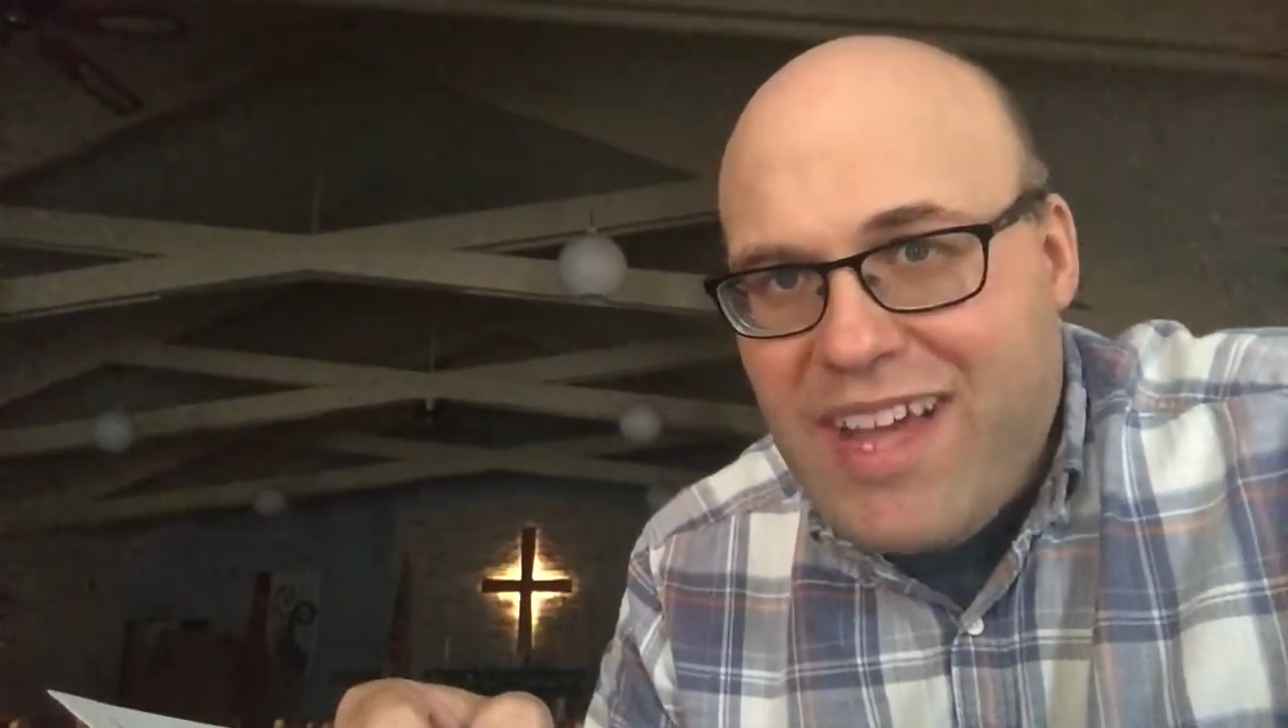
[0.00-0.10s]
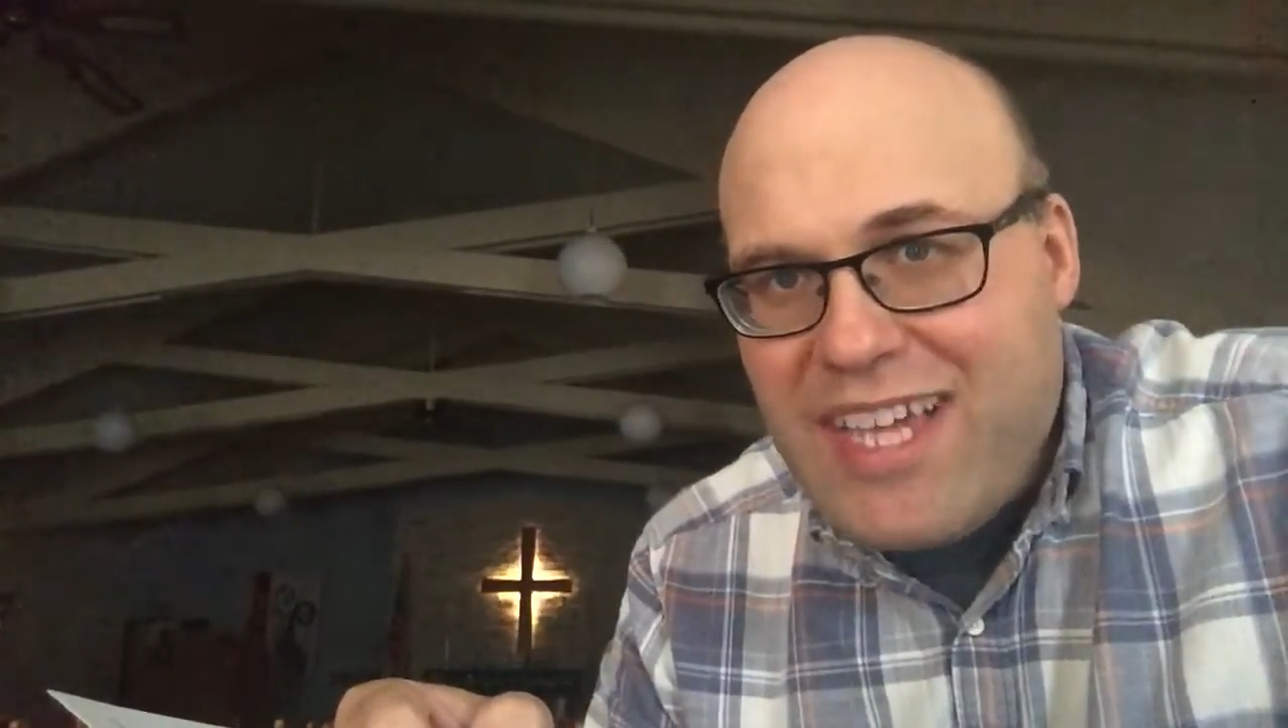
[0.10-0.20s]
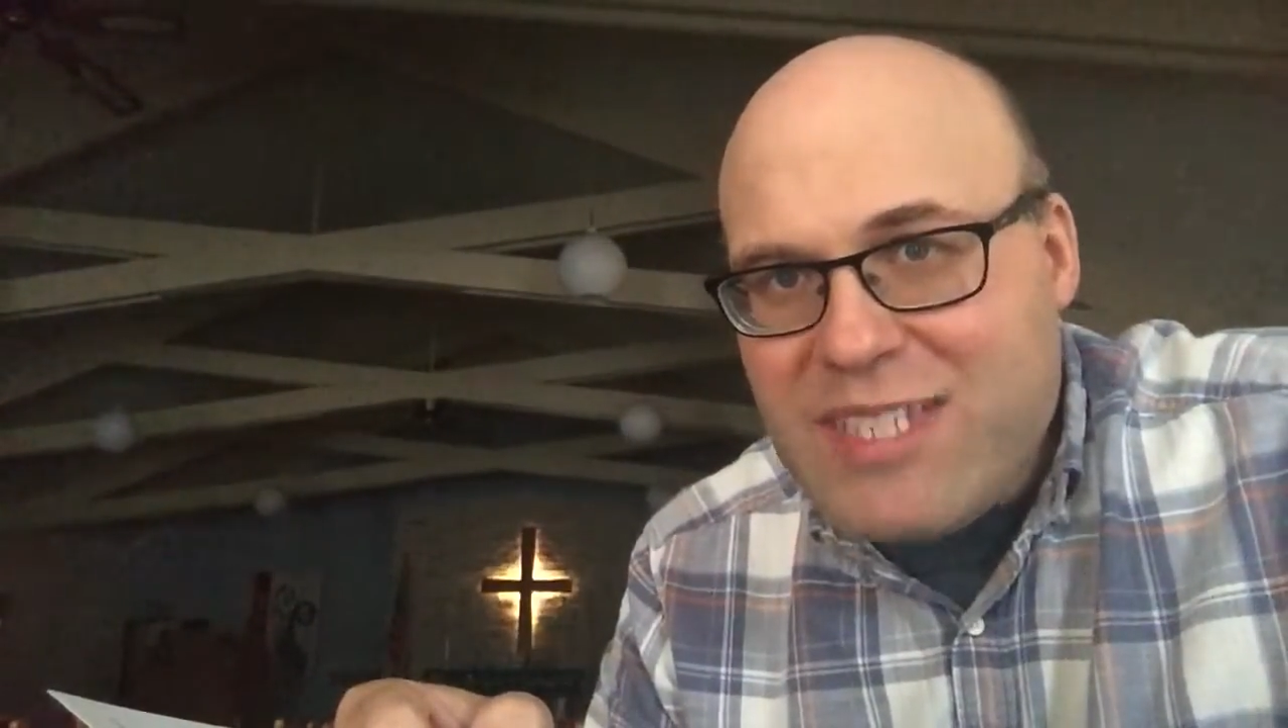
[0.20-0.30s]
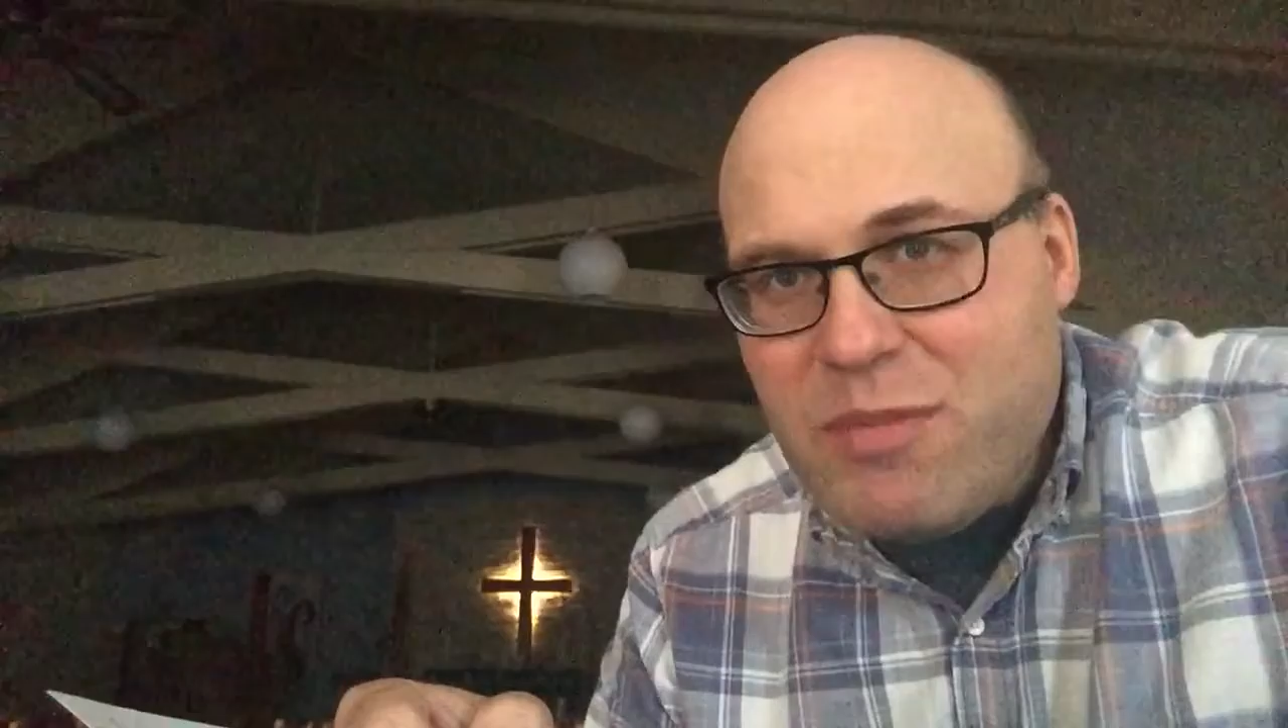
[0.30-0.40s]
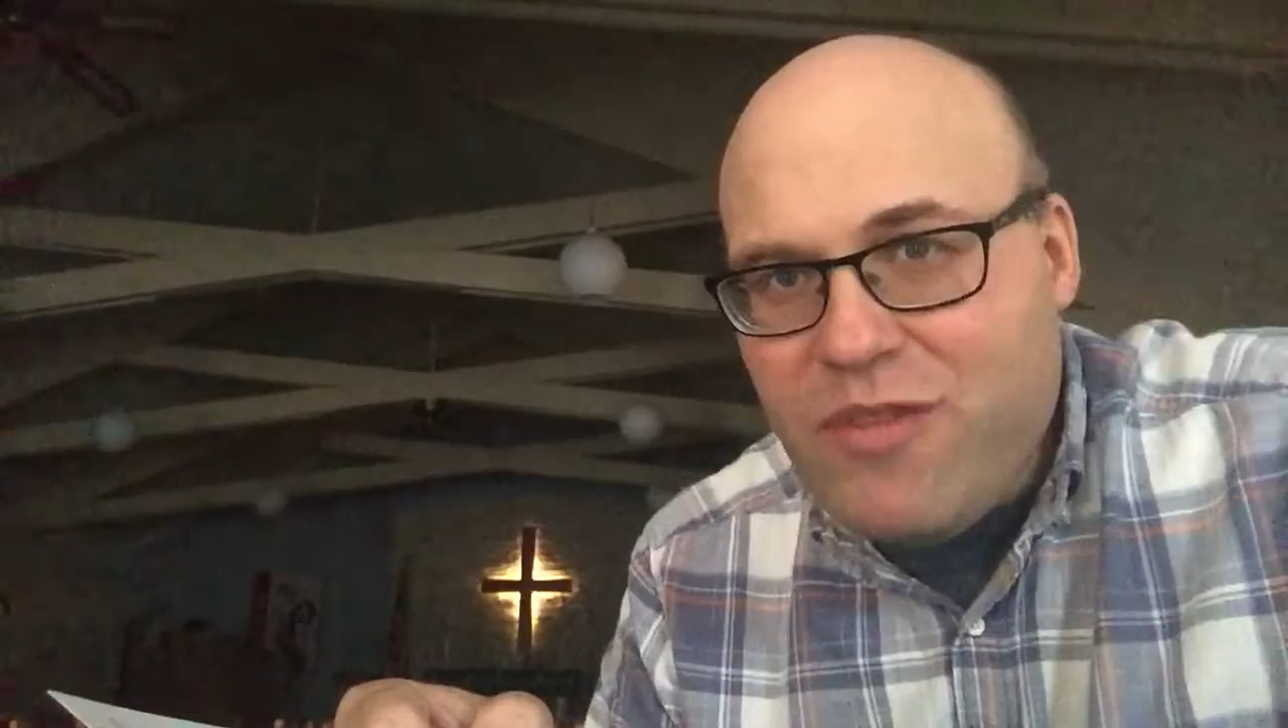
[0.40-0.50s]

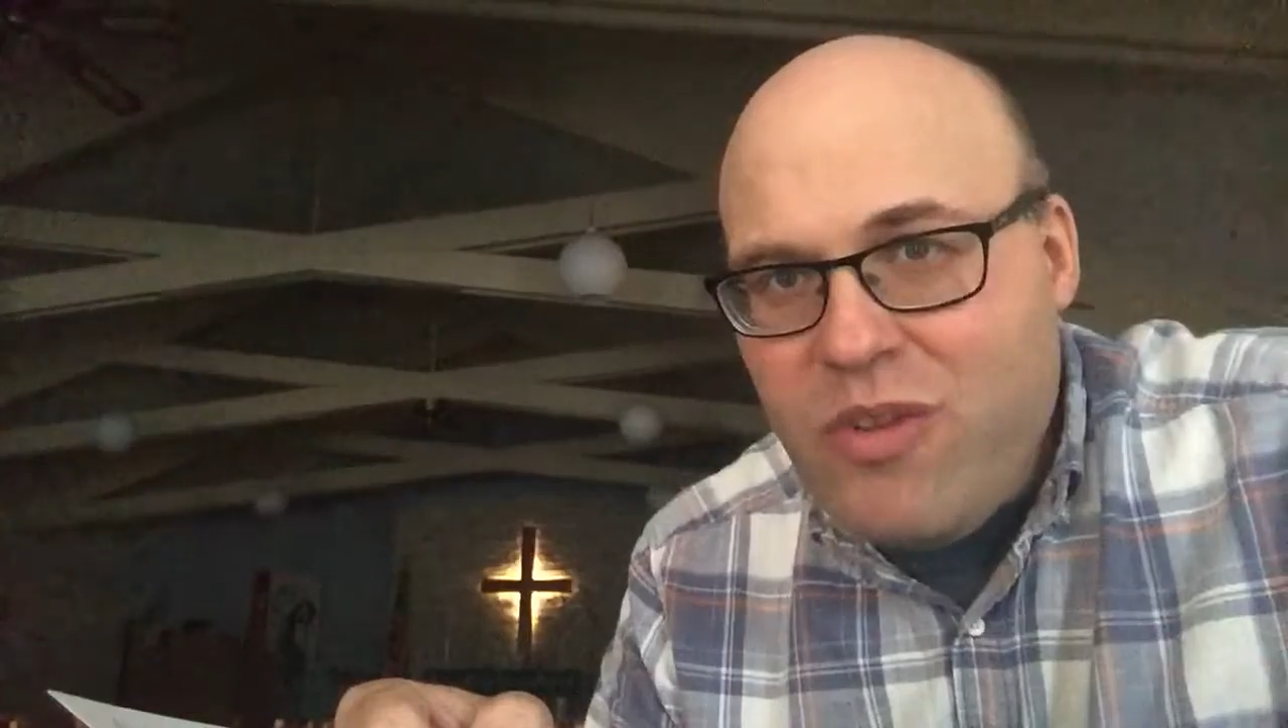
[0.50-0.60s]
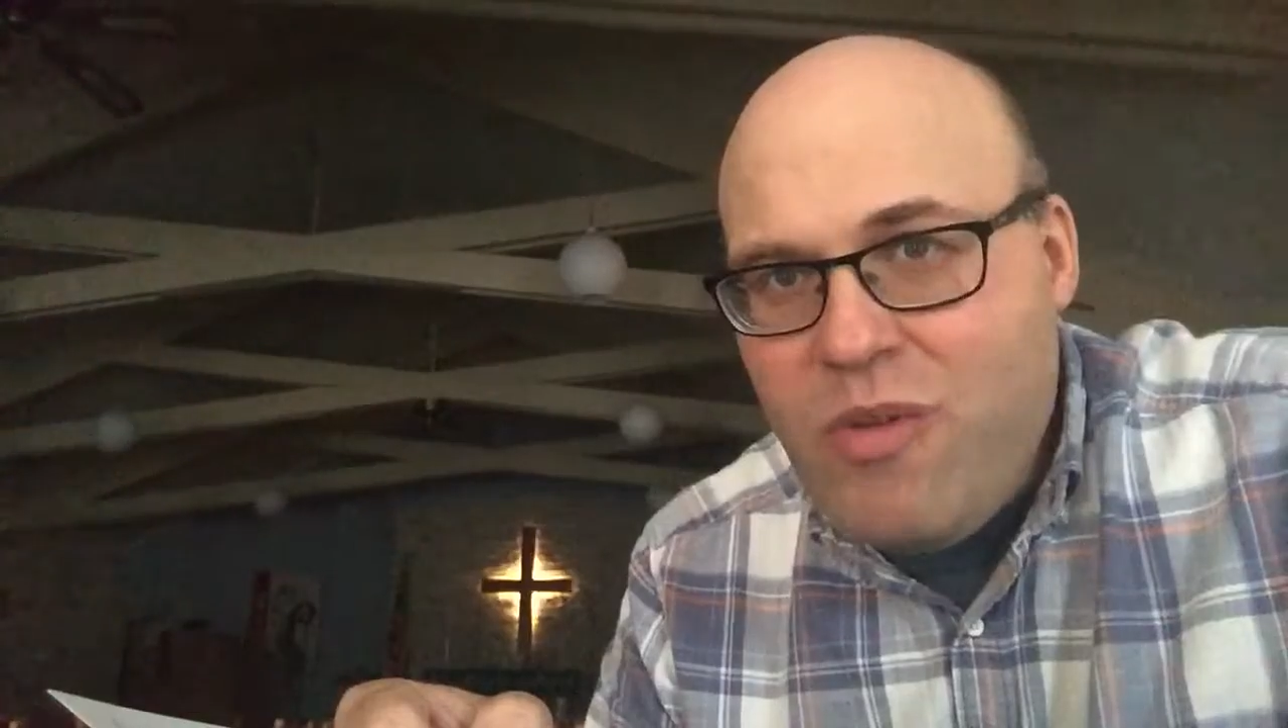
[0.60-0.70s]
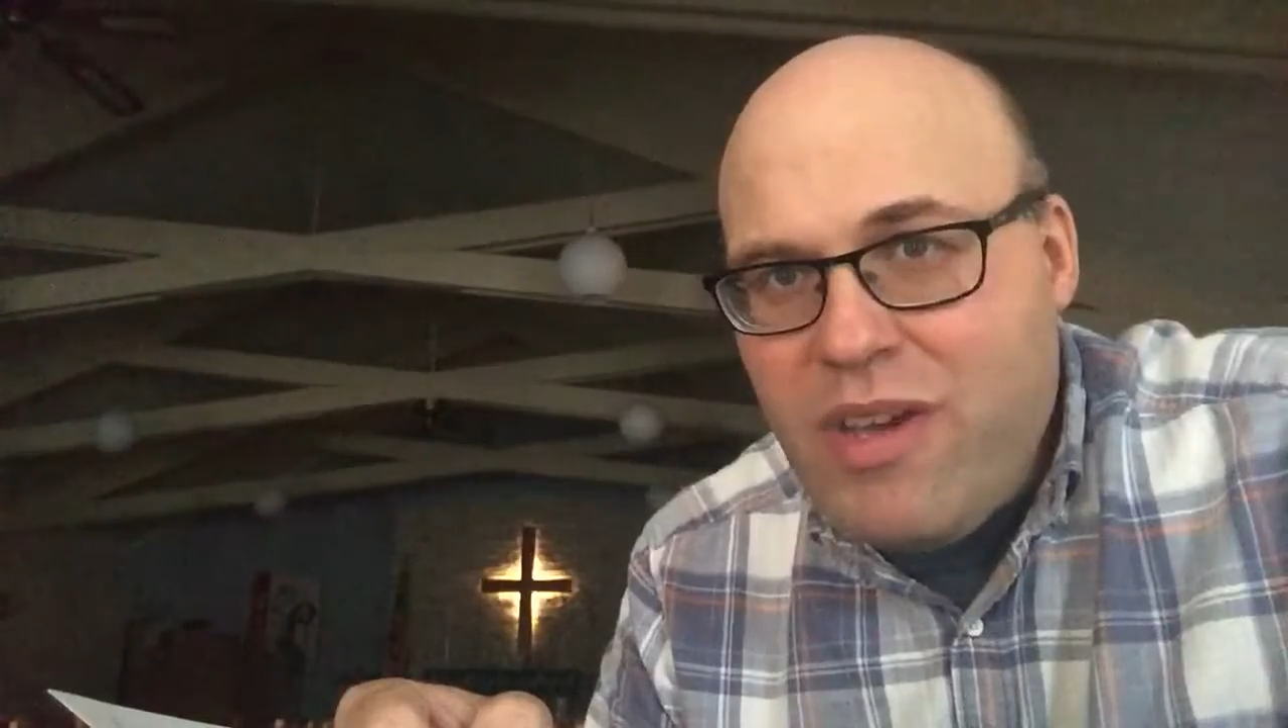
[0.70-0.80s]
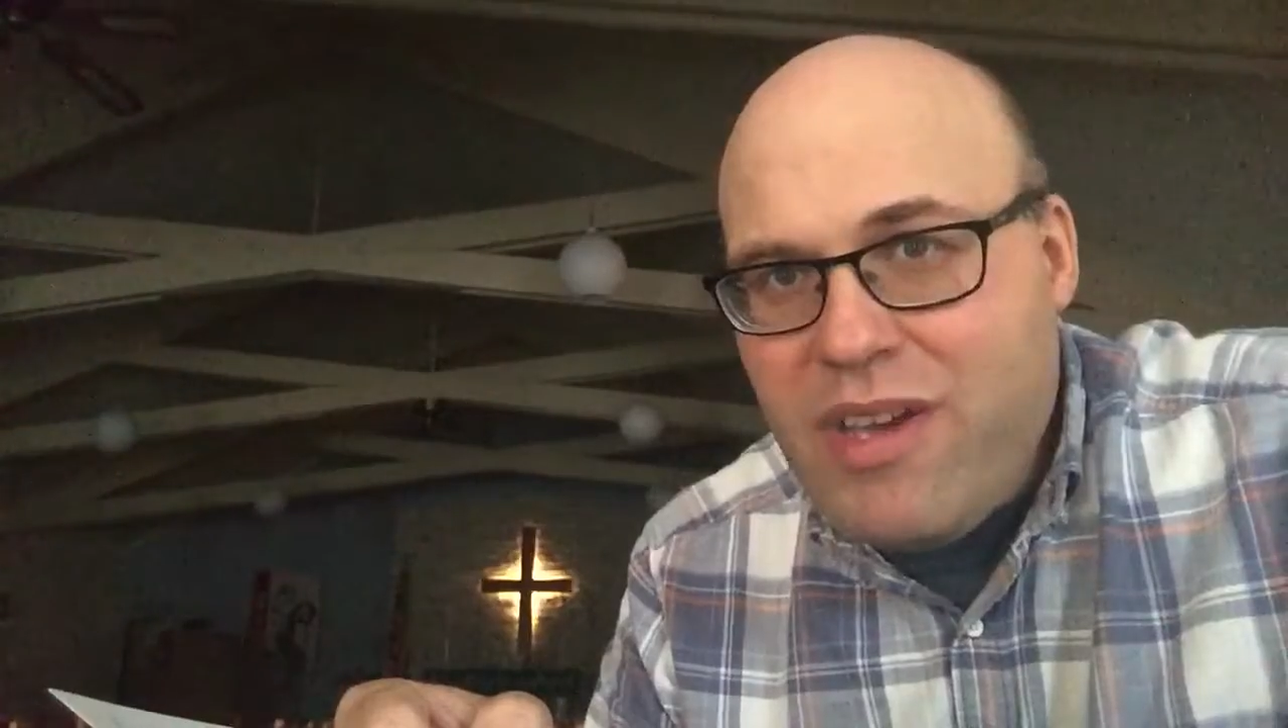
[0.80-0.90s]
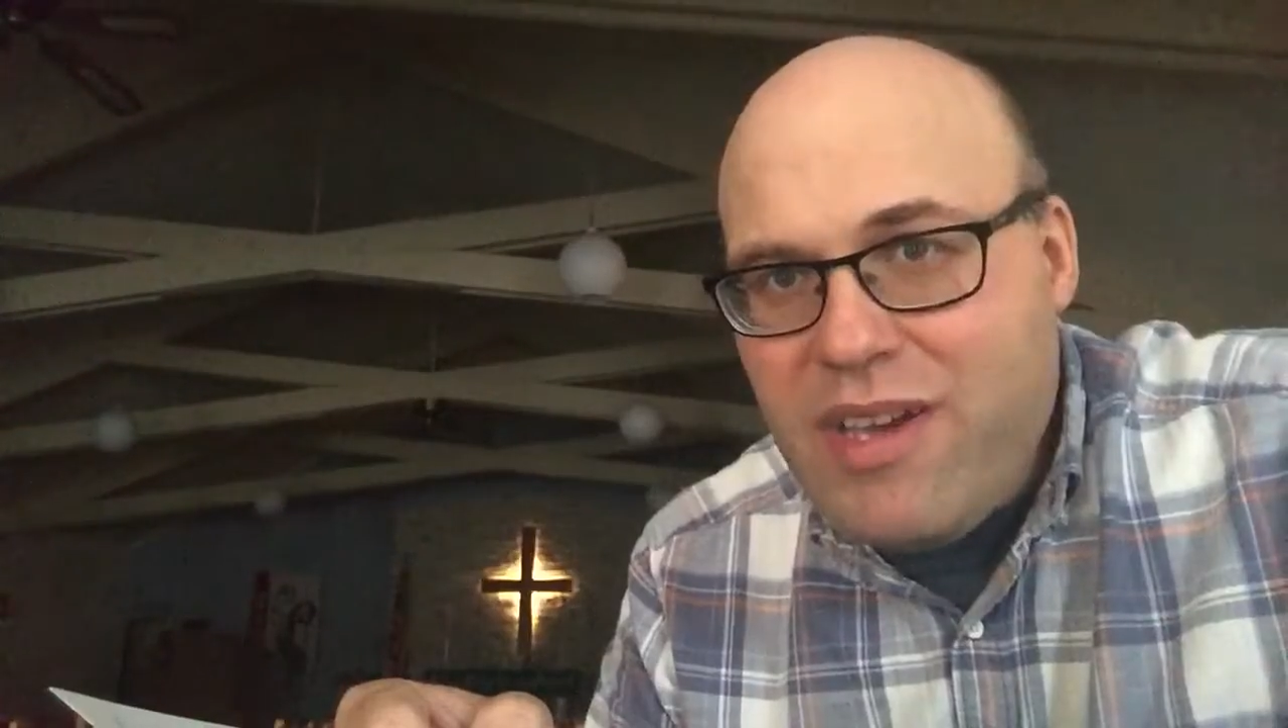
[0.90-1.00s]
Gospel of Luke,